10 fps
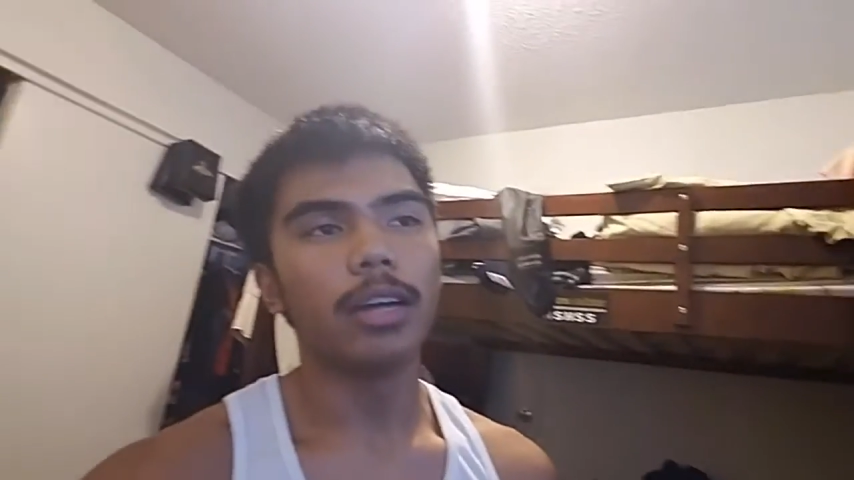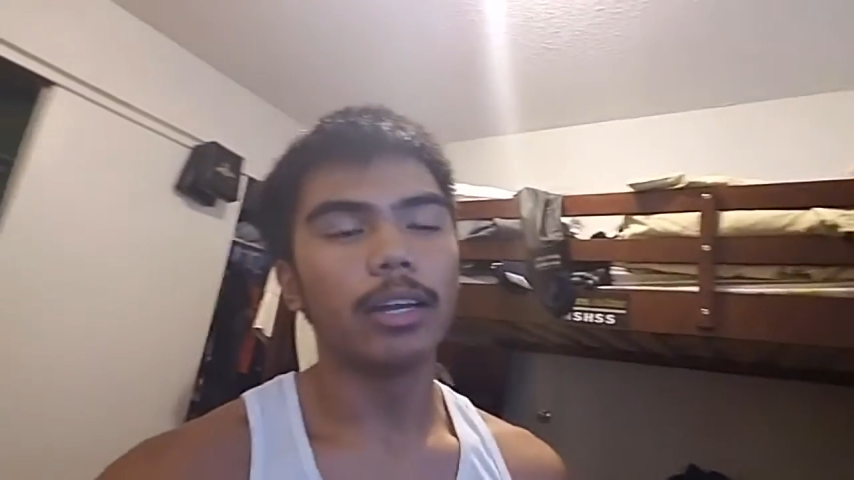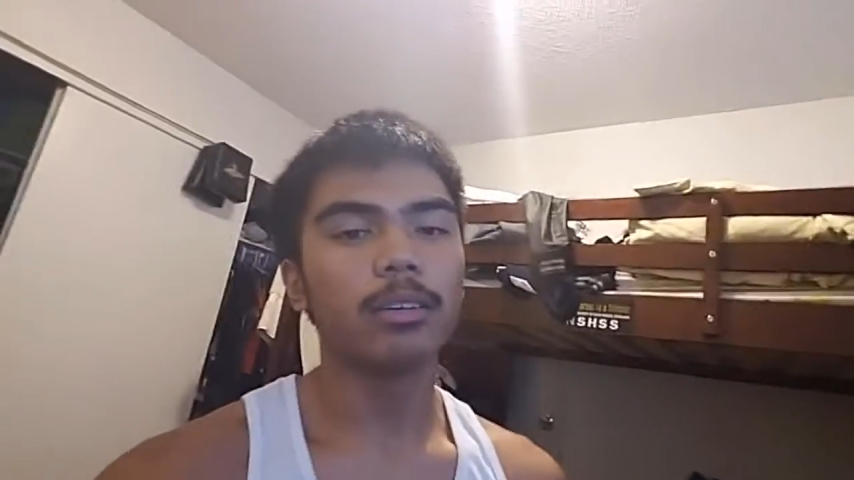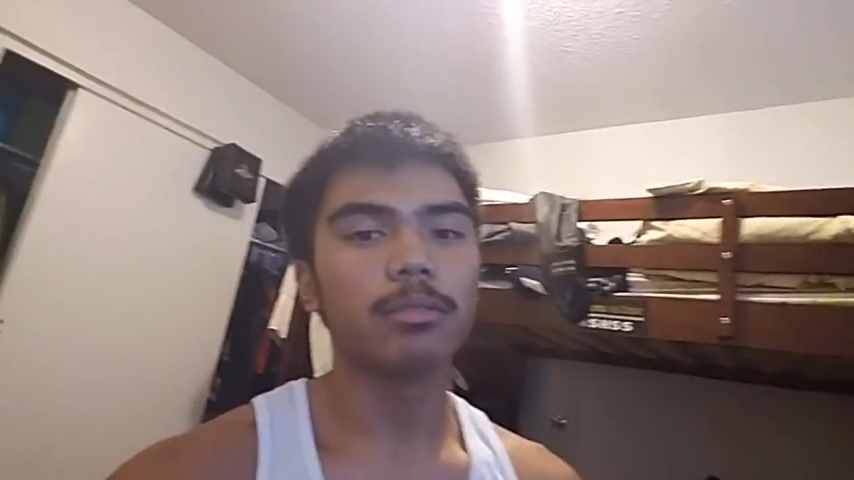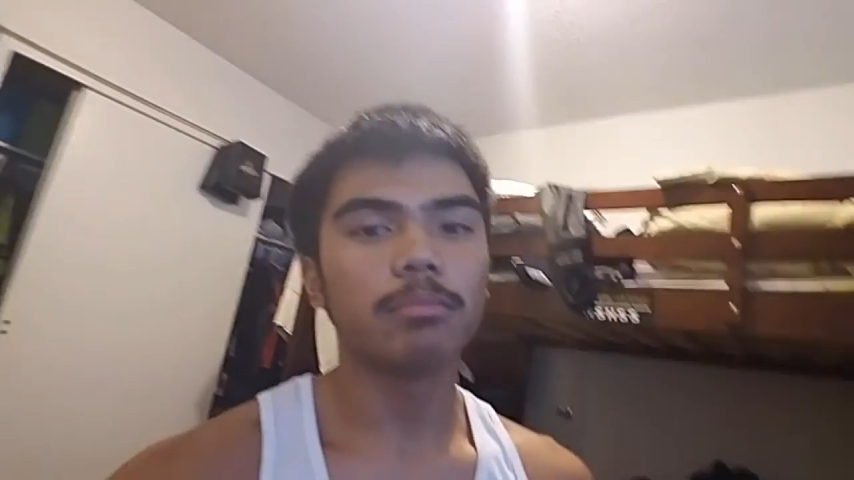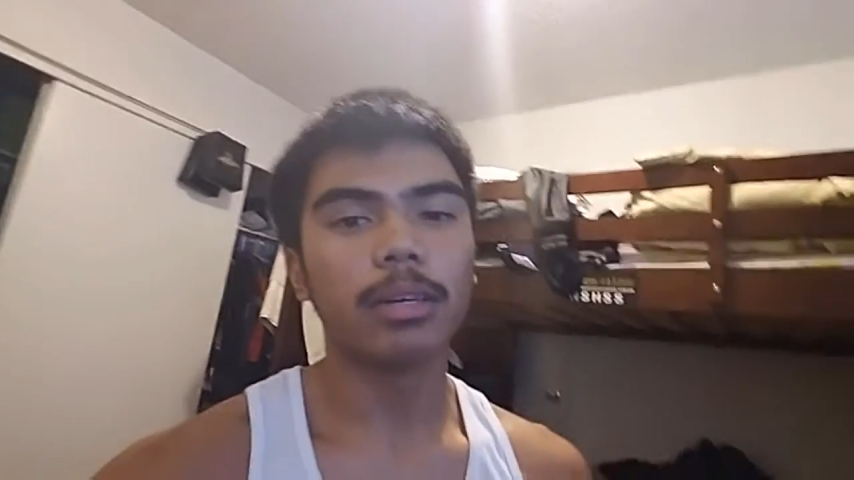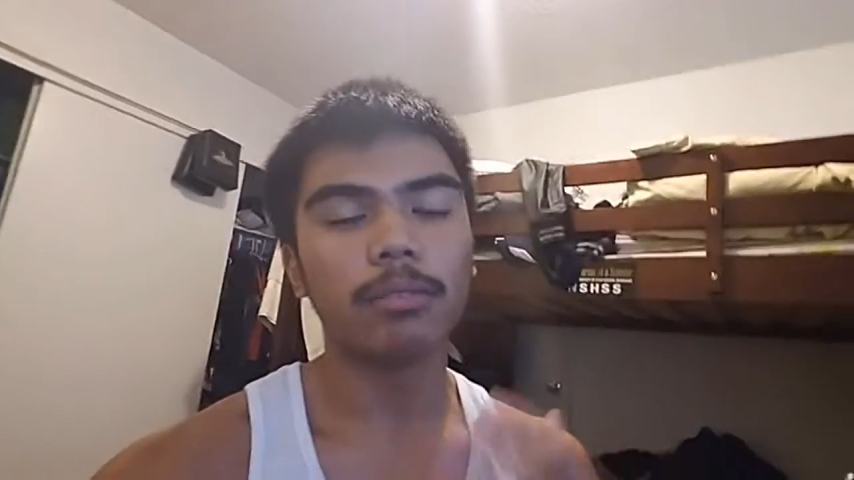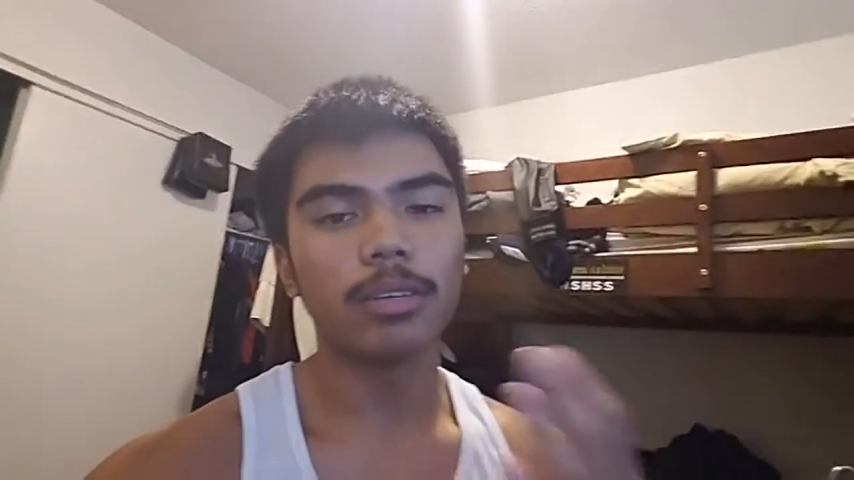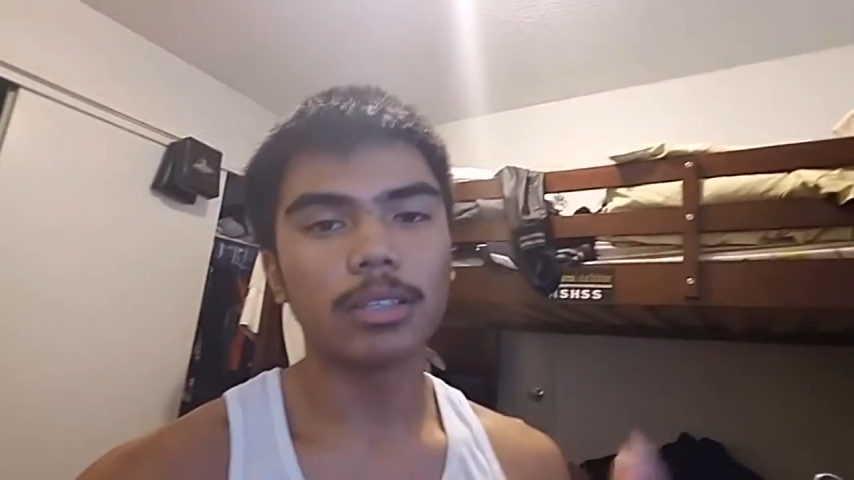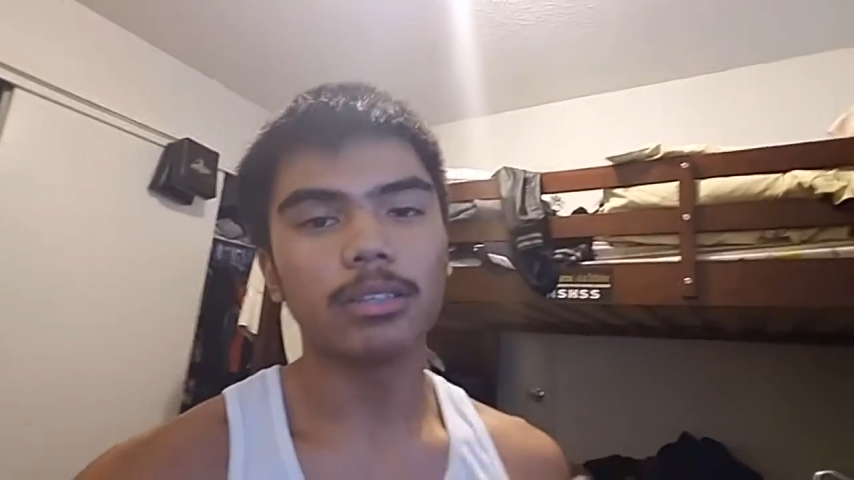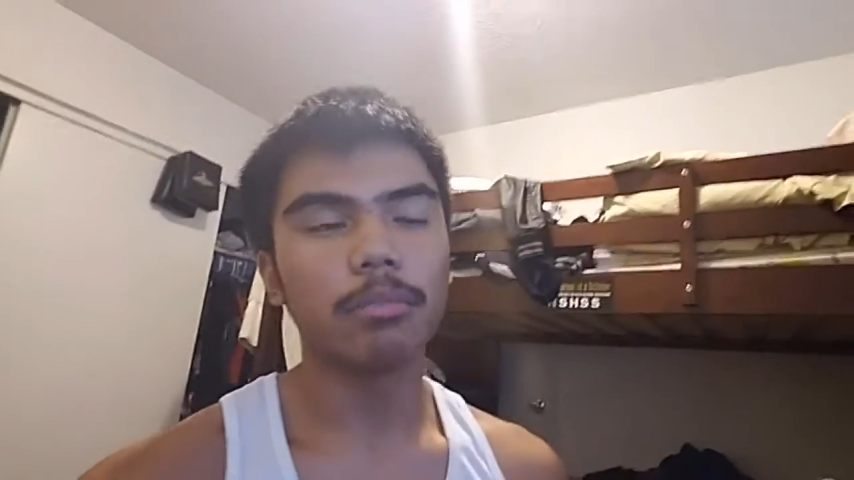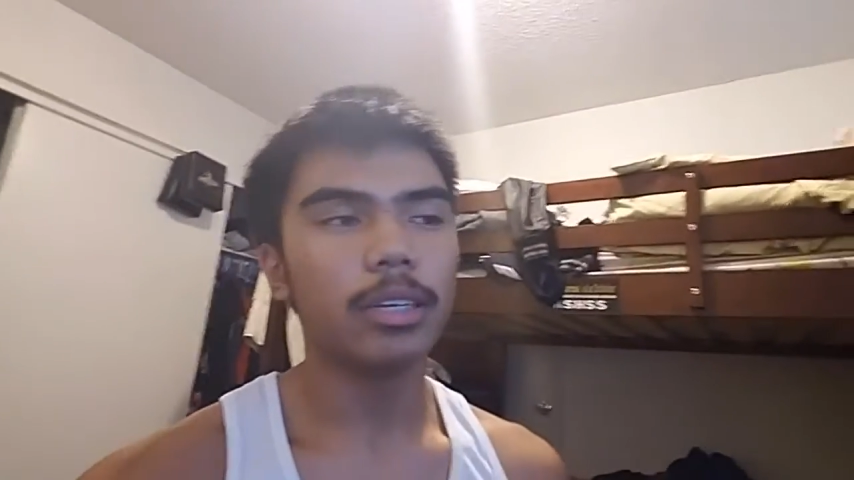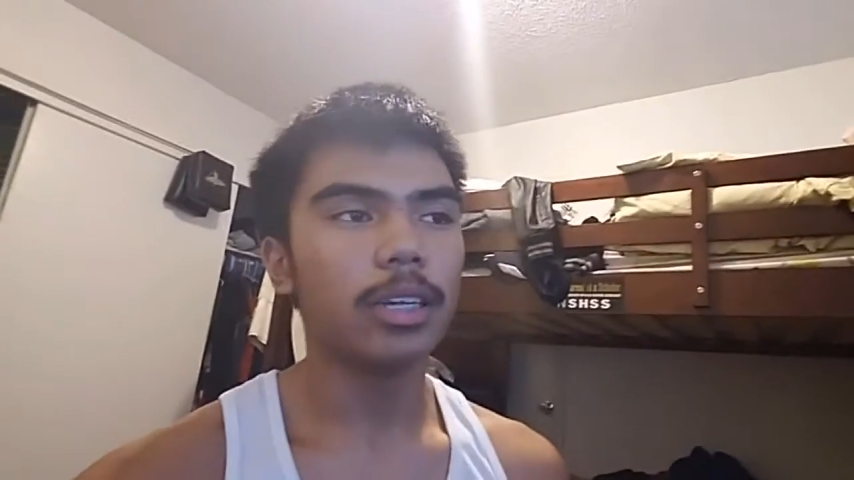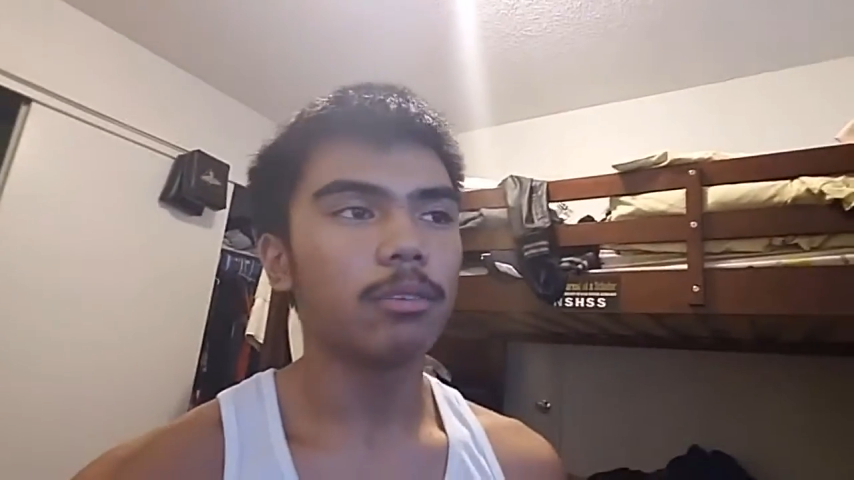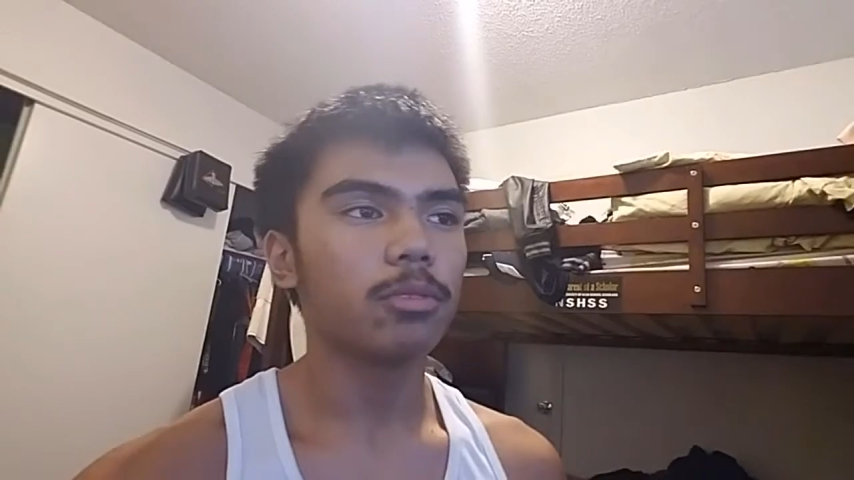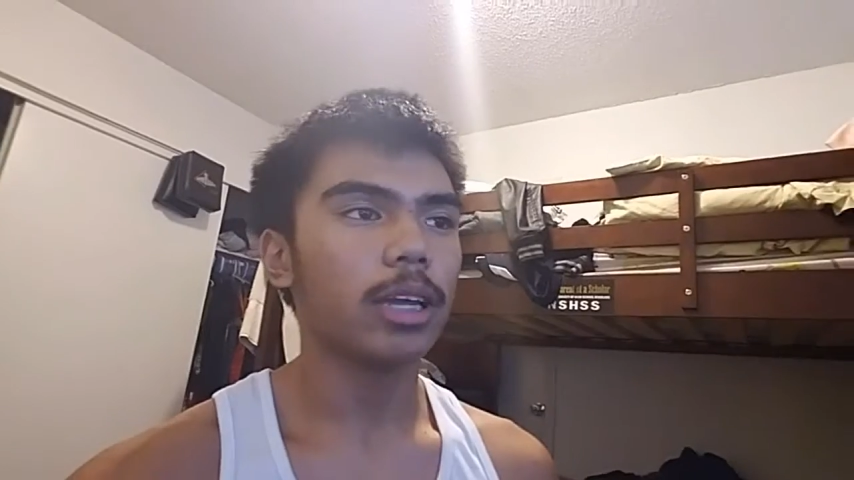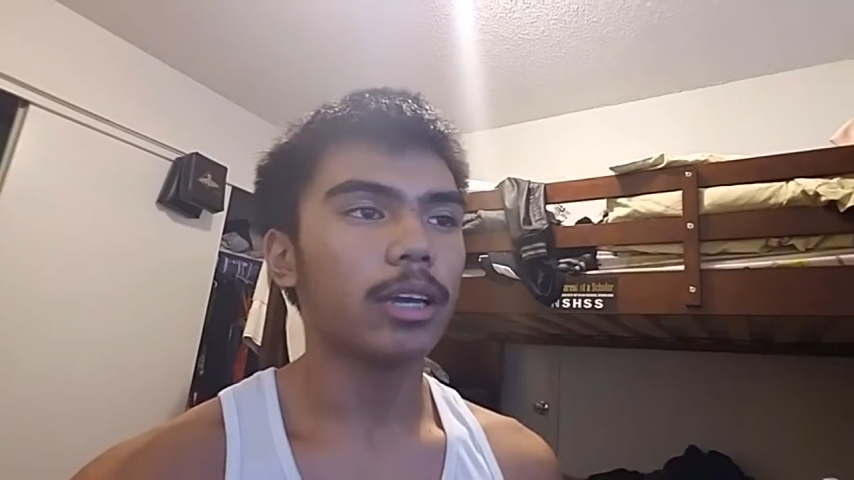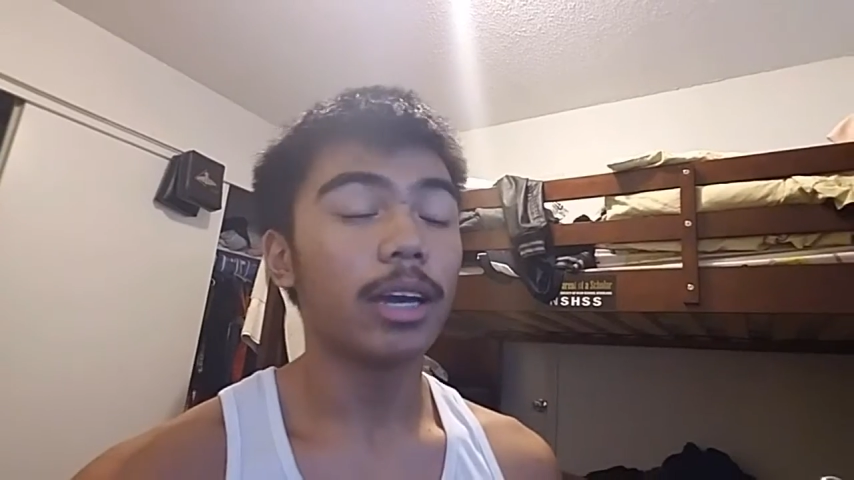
I know my vlogs in the beginning were like